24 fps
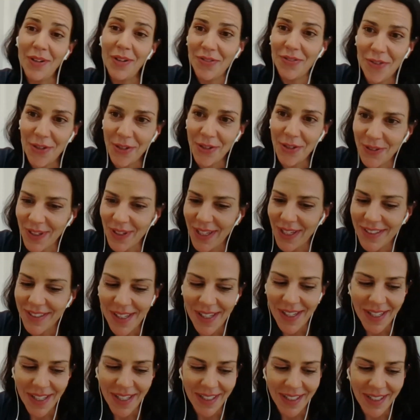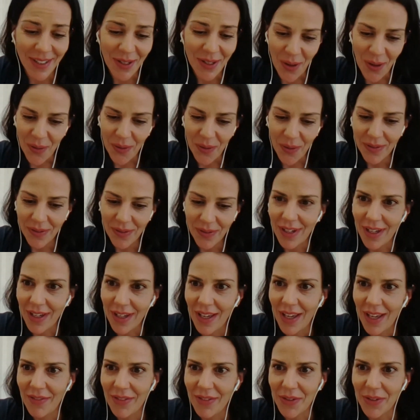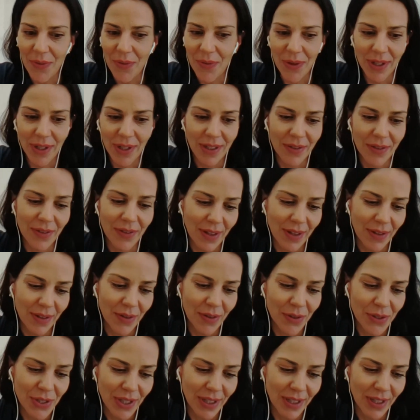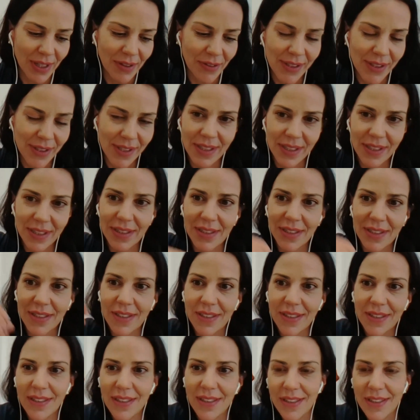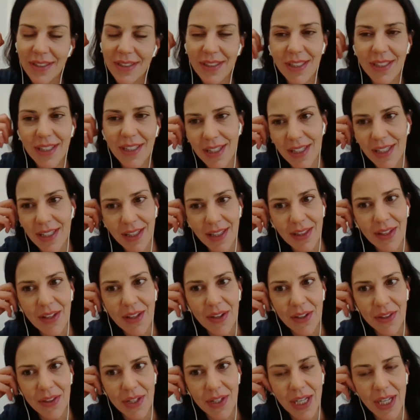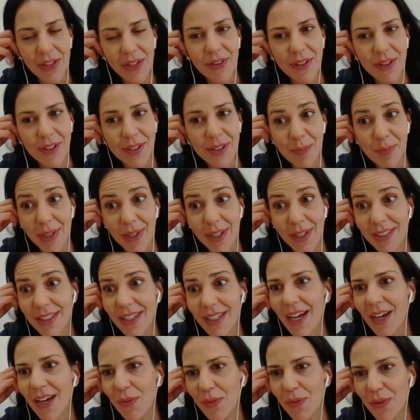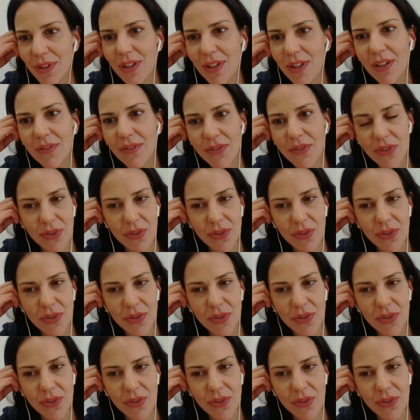unfortunately, no, I haven't worked with ocean literacy in other countries, but I would love